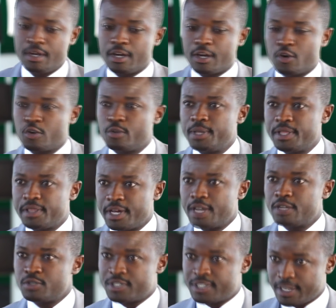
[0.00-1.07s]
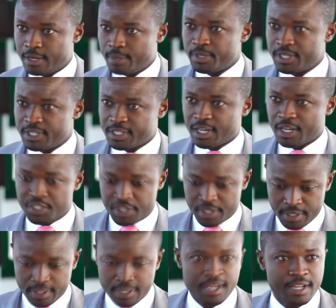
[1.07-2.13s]
are going to be there to set up a
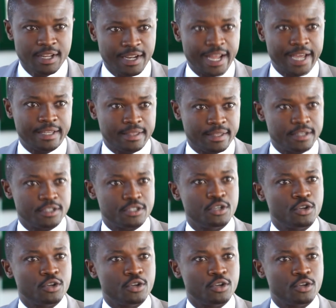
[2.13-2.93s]
discussion like this,